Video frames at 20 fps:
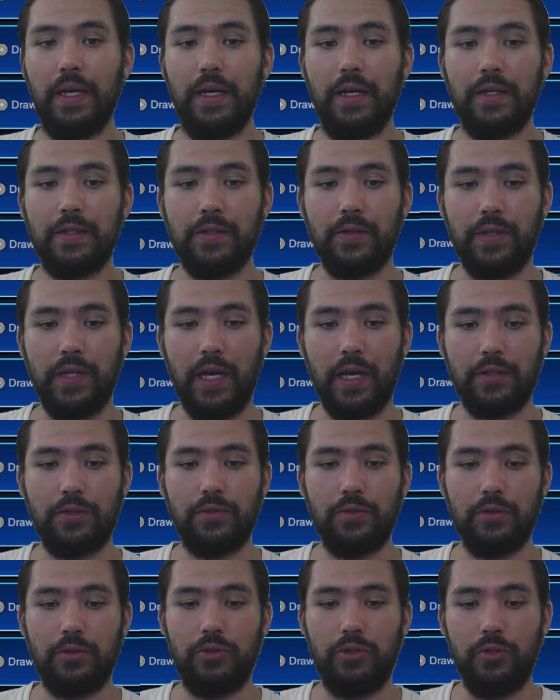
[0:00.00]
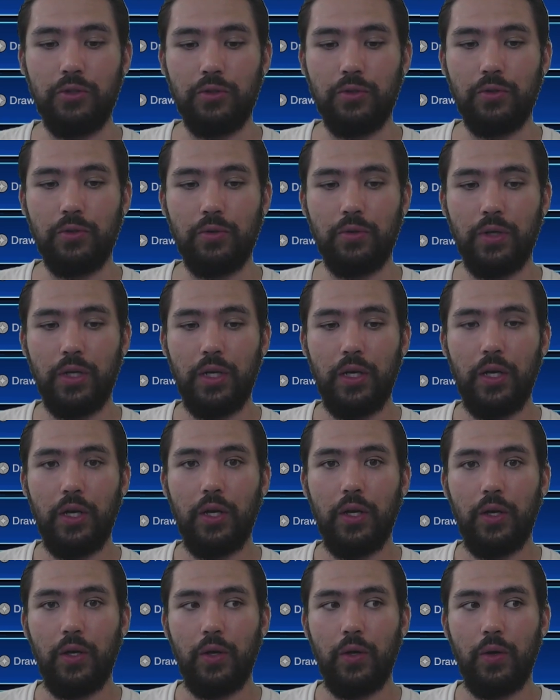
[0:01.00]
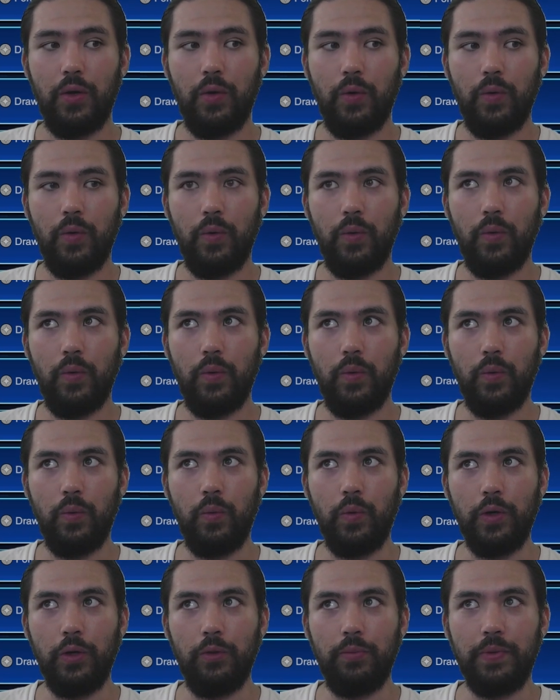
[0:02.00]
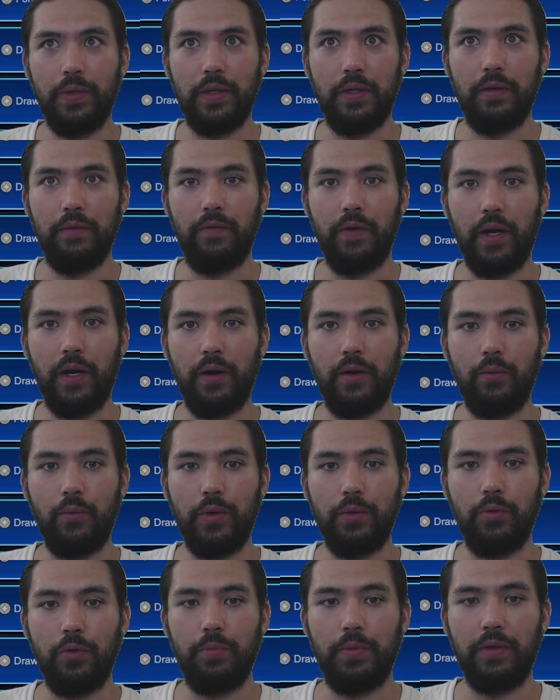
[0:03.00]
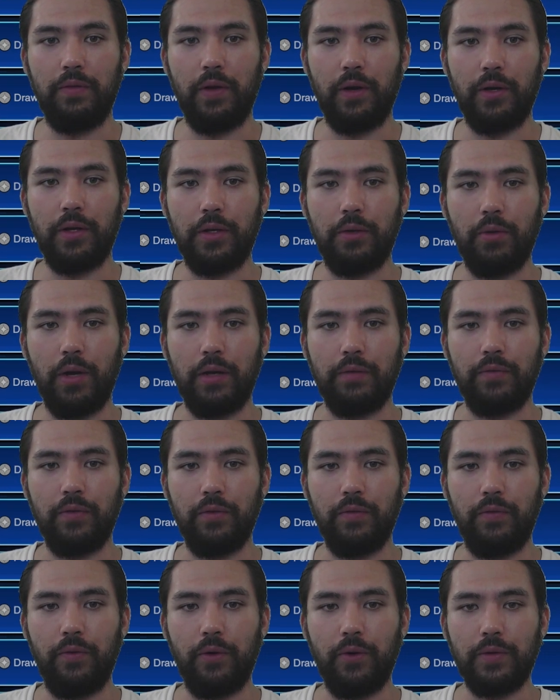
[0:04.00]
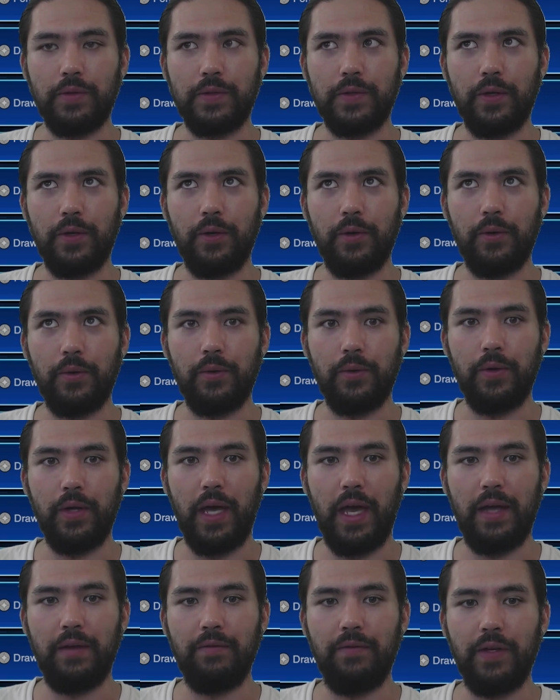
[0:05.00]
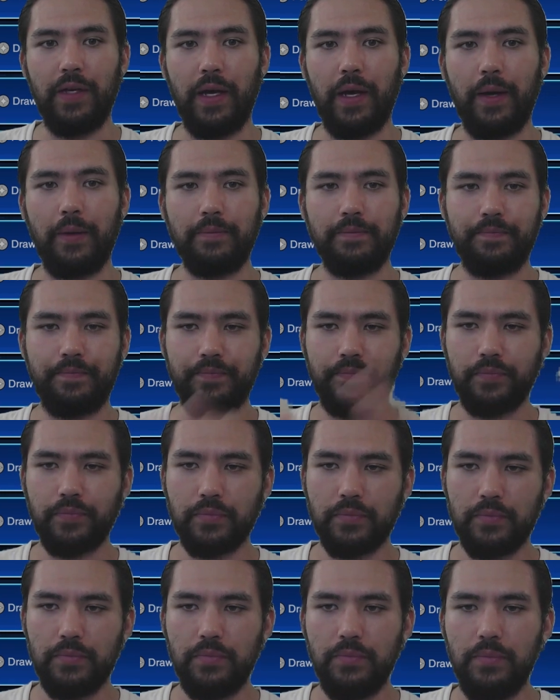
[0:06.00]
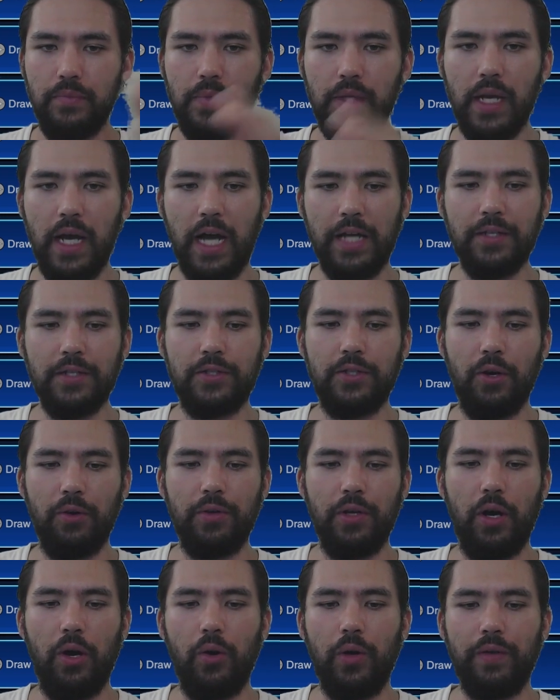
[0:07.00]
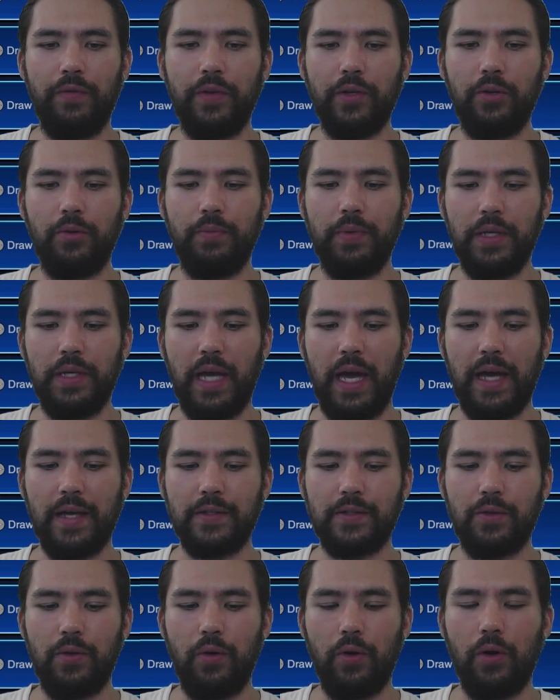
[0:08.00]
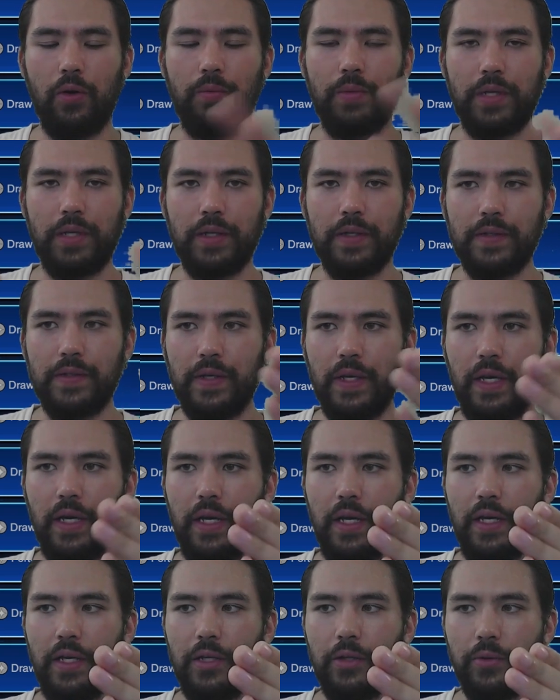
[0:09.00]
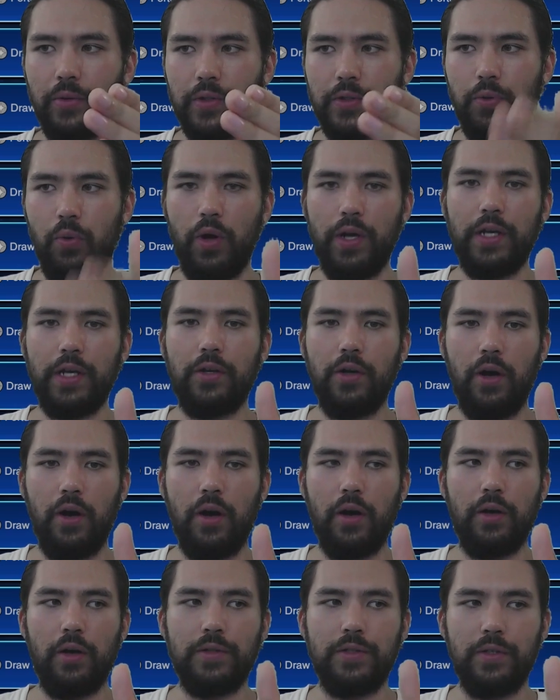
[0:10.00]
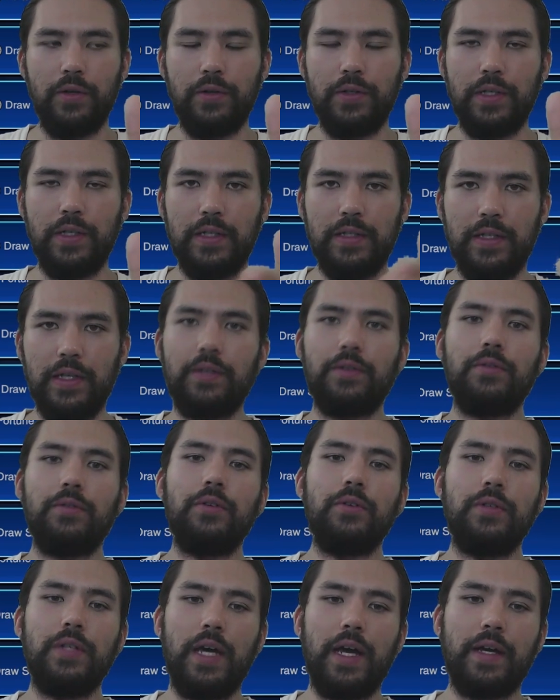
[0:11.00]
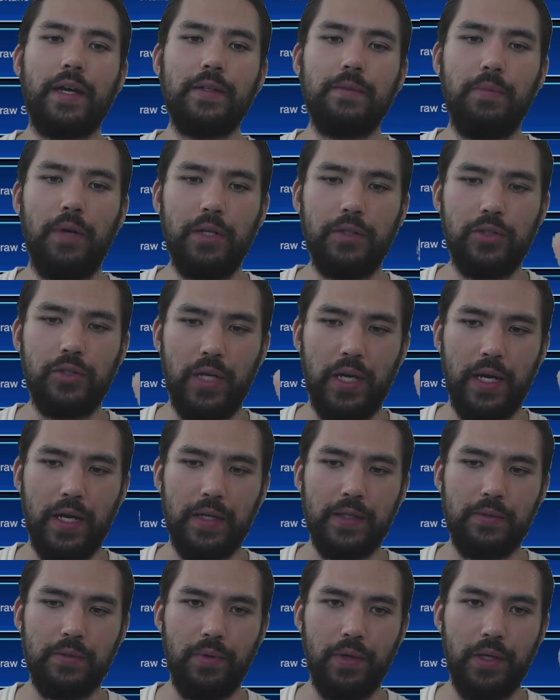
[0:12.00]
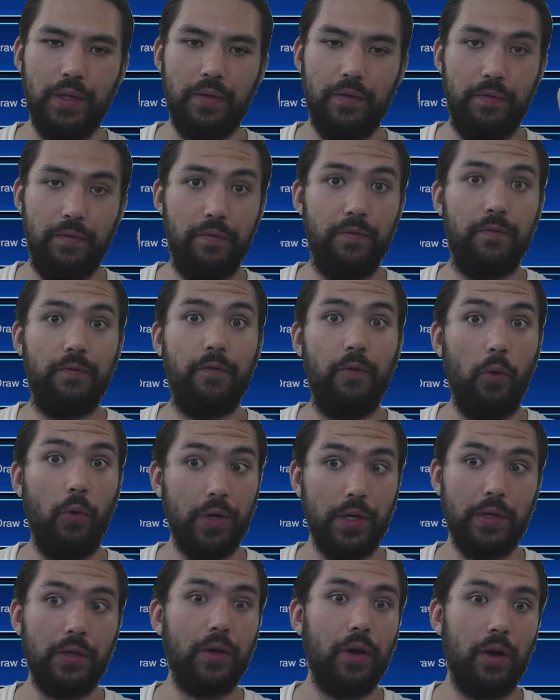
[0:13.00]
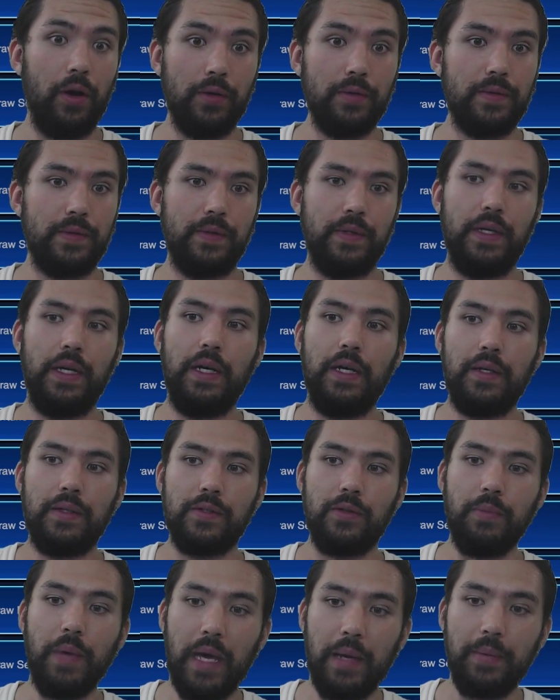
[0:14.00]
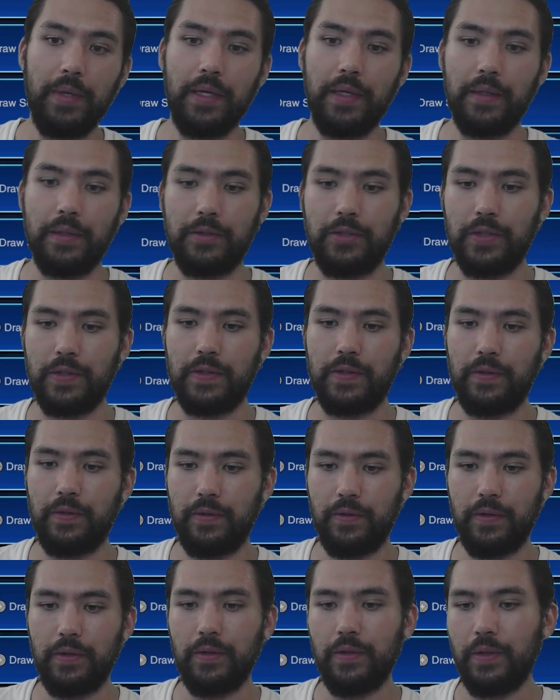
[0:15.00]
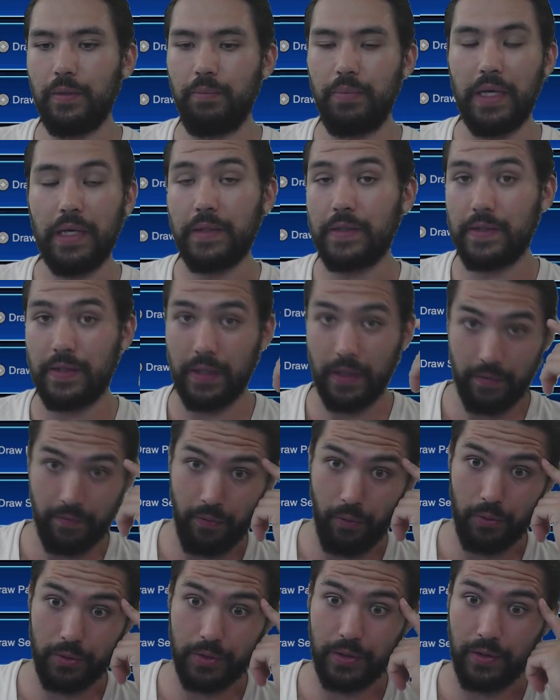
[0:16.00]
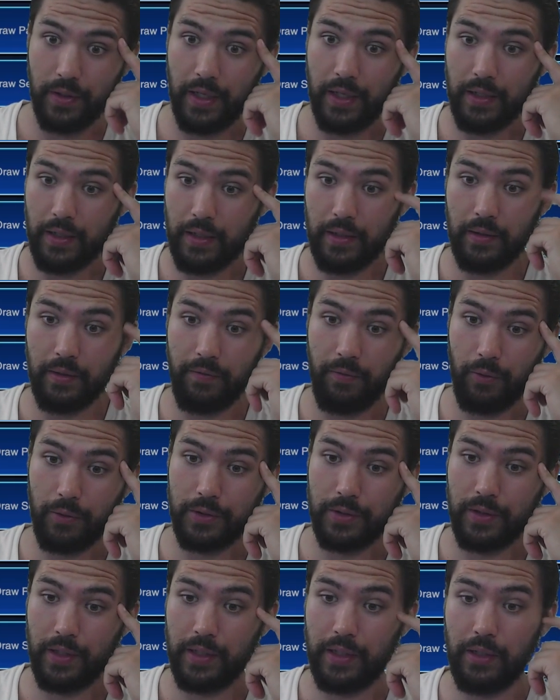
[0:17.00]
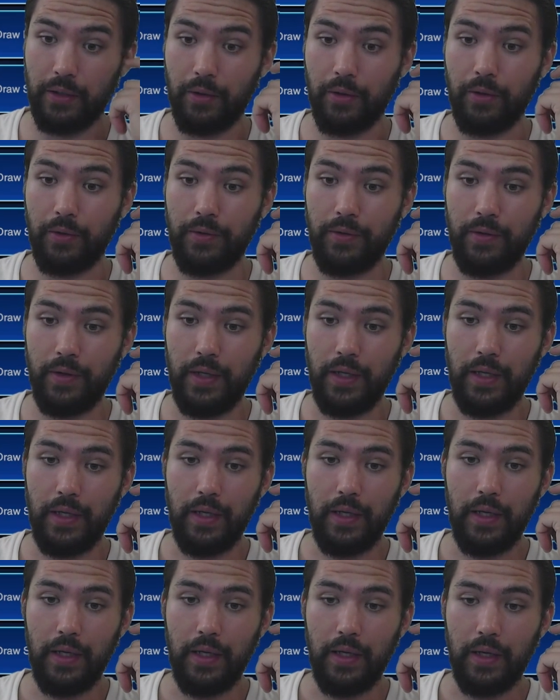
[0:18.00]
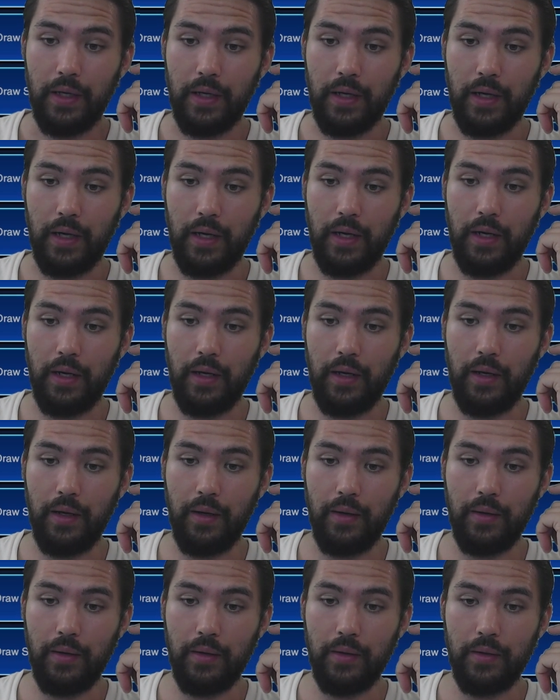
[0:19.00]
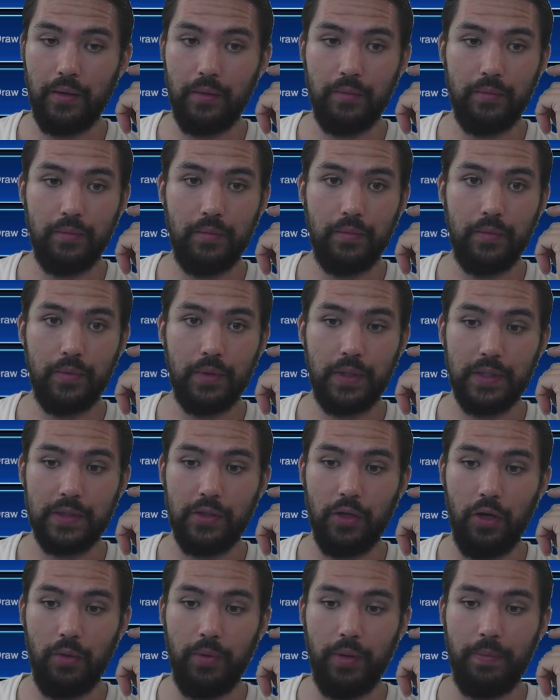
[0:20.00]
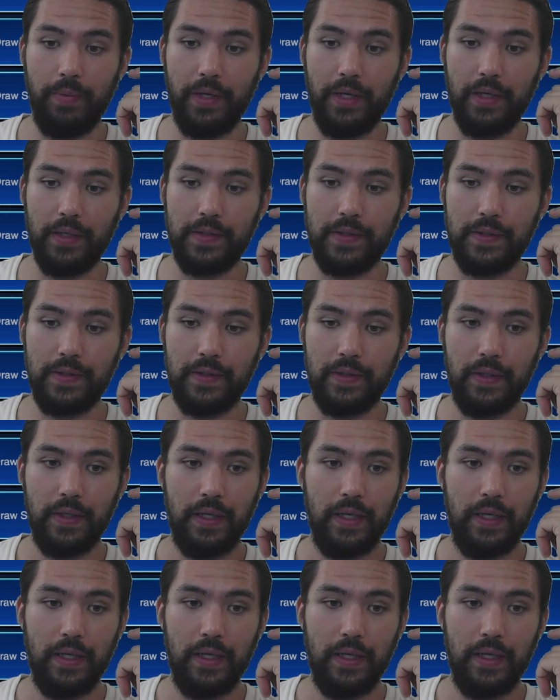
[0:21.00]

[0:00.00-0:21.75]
So the extra 2 we will be very grateful for. So NVM. I just don't know if it'll be as core because, with 20 cards, you'll need to dig through your deck as much as with 40 cards. So maybe just the beat stick Fortune Lady Earth. Catoblepas.